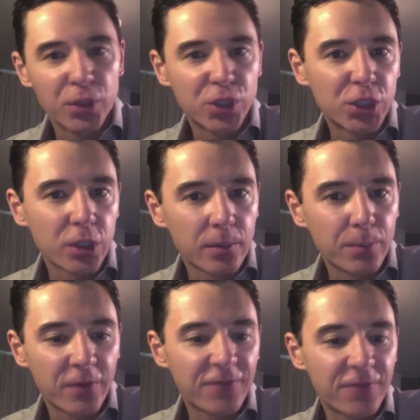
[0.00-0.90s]

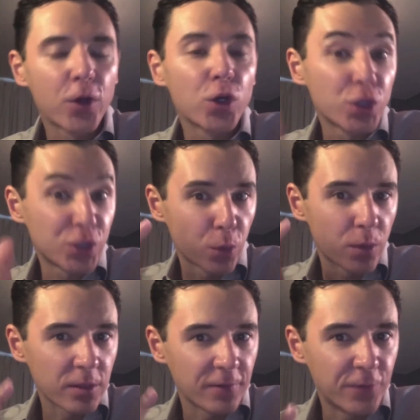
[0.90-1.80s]
preferred
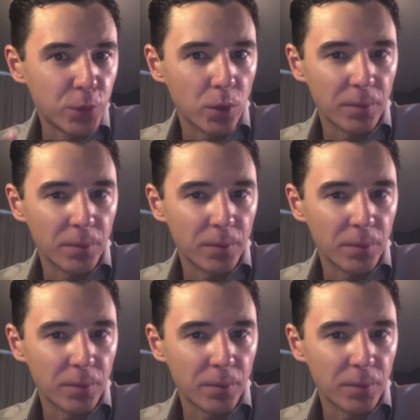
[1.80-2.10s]
source of fuel.